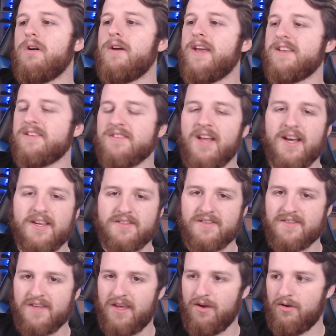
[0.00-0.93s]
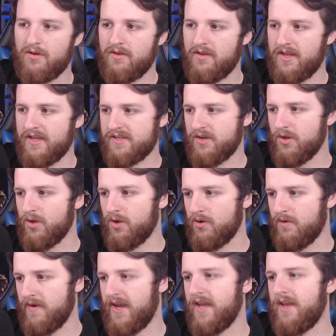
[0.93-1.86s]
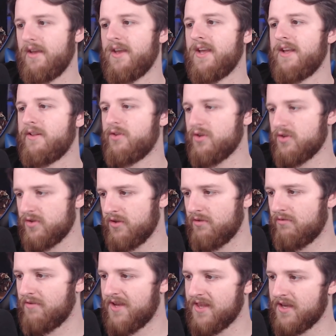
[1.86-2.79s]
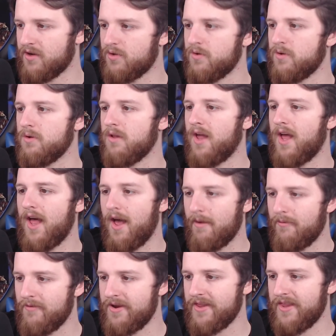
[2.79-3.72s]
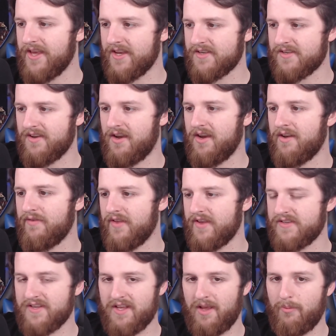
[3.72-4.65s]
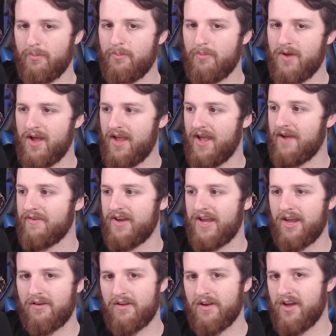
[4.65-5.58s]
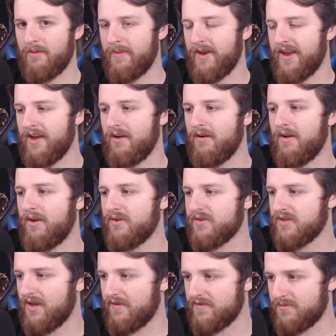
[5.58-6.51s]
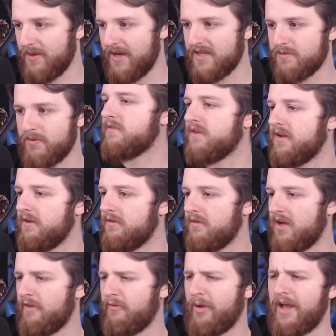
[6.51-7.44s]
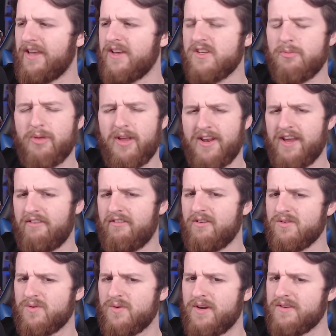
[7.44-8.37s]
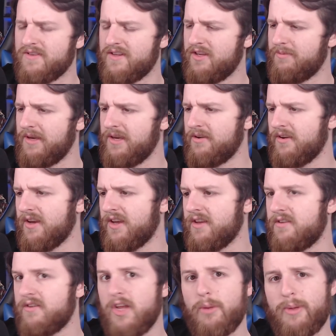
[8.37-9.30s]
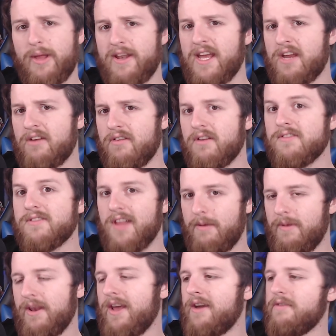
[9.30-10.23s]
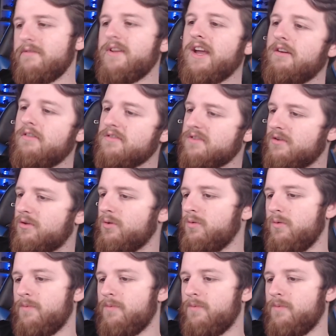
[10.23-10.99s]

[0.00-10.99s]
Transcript: it's nice to see it all in its glory. It does look really cool. I'm really excited for this, because I have a Necron army now. I also have Space Marine, so I used to play Necrons when I was a little bit younger. Do you play Necrons? Let me know. Necrons are cool.